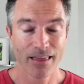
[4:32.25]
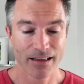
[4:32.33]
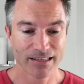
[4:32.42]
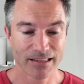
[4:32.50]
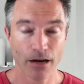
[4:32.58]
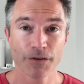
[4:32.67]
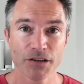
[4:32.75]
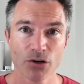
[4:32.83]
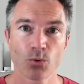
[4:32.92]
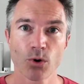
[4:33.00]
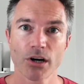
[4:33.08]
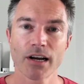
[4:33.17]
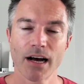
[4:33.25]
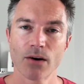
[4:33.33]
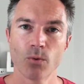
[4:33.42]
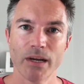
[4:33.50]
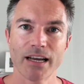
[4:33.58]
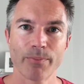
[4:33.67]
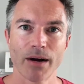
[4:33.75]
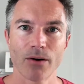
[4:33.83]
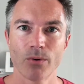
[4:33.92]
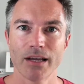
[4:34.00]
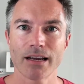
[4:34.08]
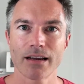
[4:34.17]
stuff to work on week by
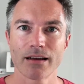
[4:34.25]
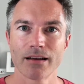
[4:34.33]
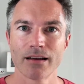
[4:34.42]
week,